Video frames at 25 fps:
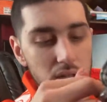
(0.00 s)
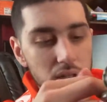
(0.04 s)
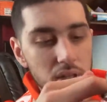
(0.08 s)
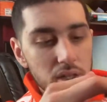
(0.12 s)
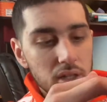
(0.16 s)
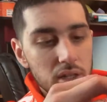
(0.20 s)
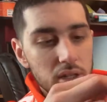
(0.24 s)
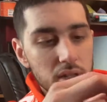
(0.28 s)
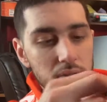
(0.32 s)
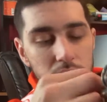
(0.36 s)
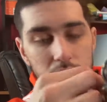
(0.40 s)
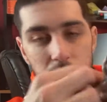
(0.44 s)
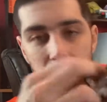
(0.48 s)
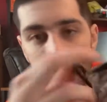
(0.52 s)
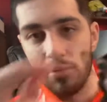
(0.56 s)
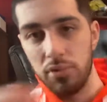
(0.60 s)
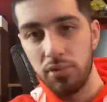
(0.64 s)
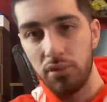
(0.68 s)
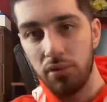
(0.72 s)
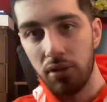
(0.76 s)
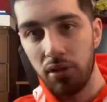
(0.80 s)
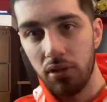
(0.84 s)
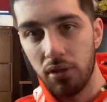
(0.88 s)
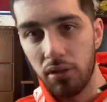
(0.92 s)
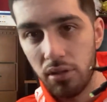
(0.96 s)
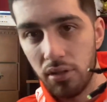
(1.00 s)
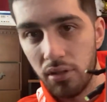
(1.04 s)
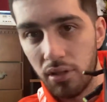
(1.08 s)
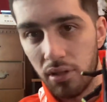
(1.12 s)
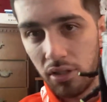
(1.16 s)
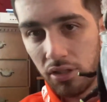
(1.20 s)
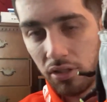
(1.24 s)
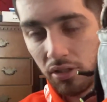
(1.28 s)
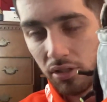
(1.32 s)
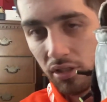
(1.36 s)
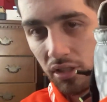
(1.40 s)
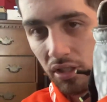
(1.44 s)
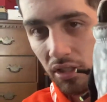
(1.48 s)
Um,
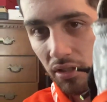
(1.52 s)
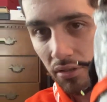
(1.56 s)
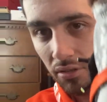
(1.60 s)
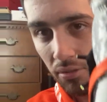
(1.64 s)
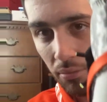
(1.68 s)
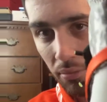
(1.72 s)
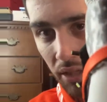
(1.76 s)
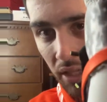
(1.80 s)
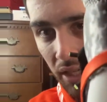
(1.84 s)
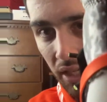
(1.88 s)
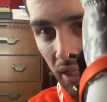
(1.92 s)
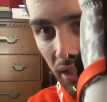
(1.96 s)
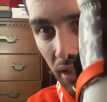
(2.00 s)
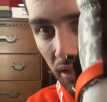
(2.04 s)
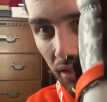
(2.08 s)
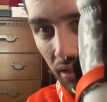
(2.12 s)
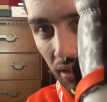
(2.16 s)
as you can see on the back,